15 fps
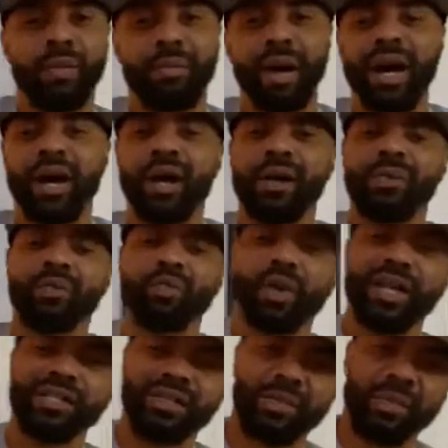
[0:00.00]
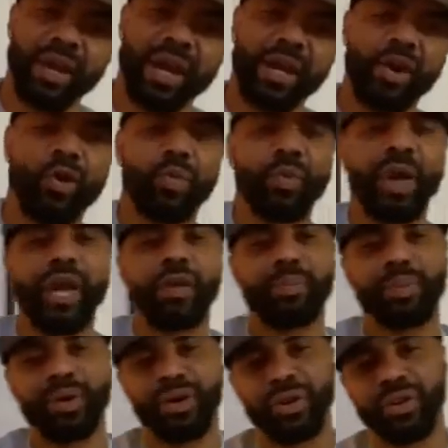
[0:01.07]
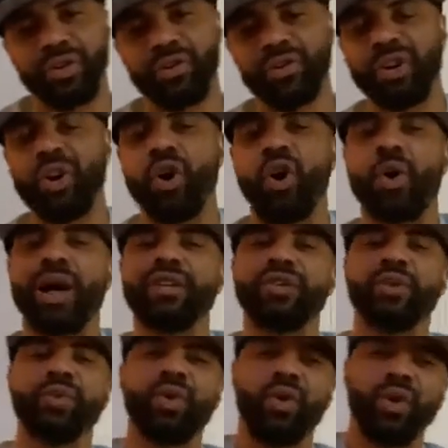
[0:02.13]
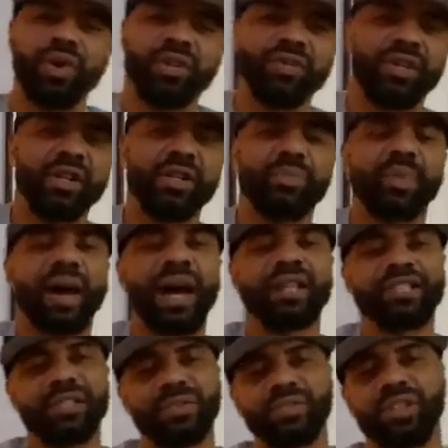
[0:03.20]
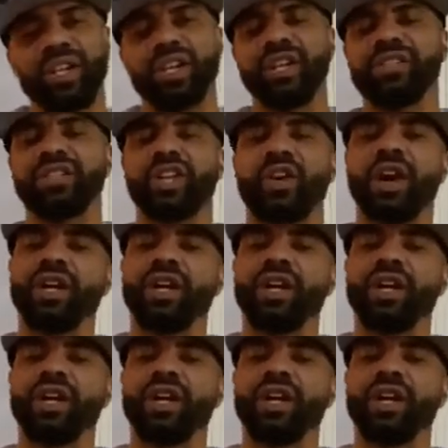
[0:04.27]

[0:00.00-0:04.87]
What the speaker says: my resume on paper, you know, oh, I do all of these positive things, sir.